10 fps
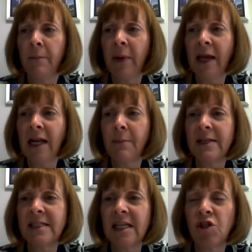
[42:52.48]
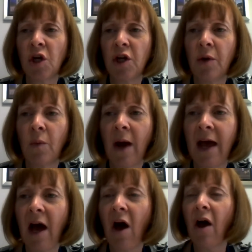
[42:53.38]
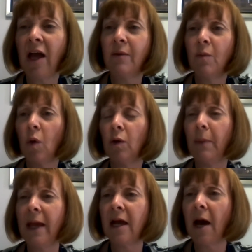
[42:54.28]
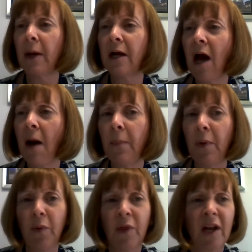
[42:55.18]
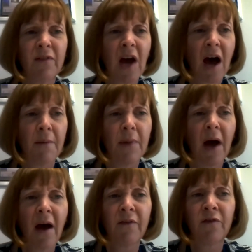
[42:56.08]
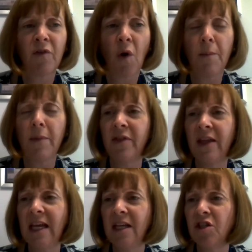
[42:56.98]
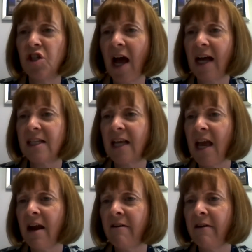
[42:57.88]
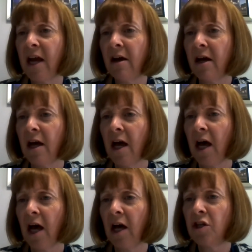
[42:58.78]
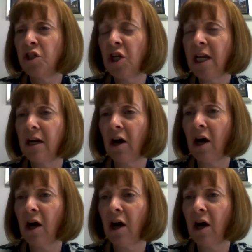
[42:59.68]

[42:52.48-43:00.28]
be in a position where I will pick up a couple that have come from the chat area. Sheena